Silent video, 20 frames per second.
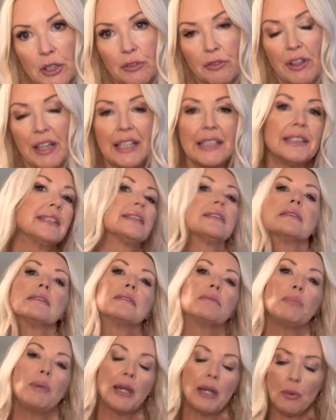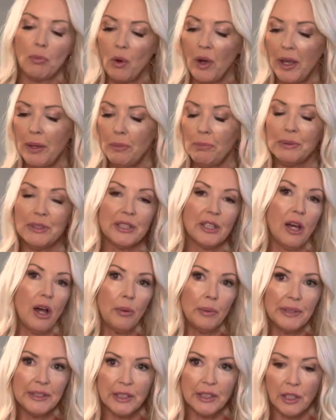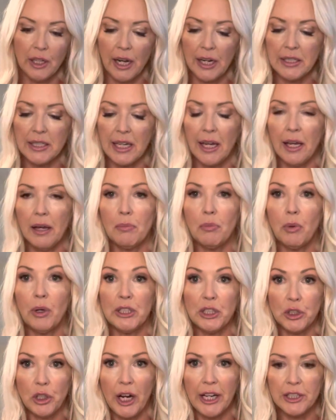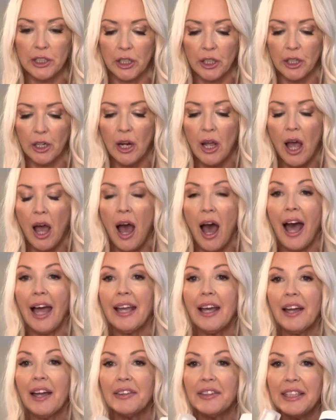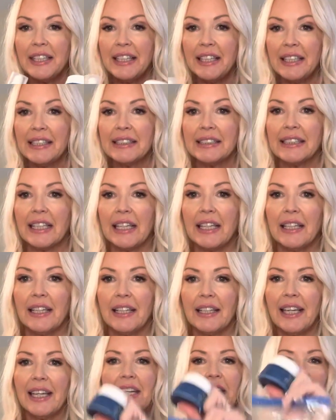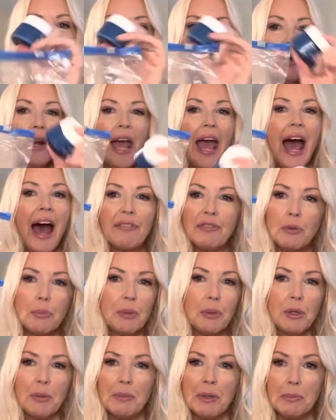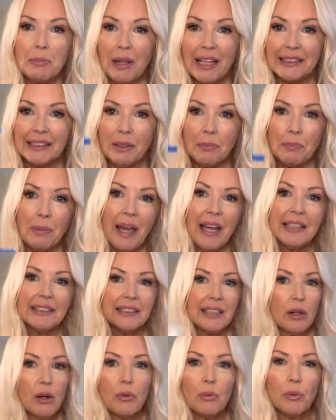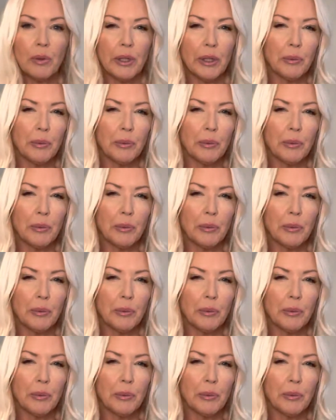face. Makeup wipes, always a good idea. Moisturizer. I got these, and you don't have to put them in plastic bags. They don't really